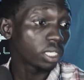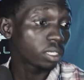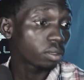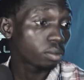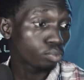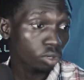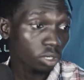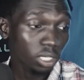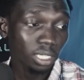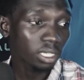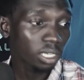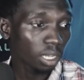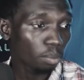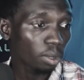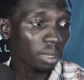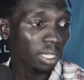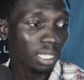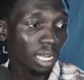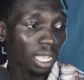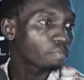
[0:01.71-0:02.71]
order we
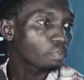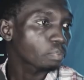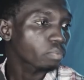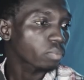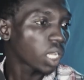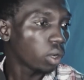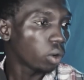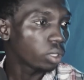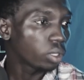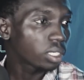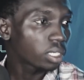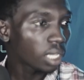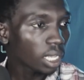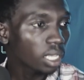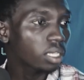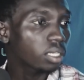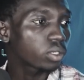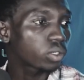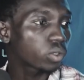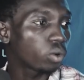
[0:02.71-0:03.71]
placed in the last
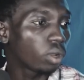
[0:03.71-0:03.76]
video?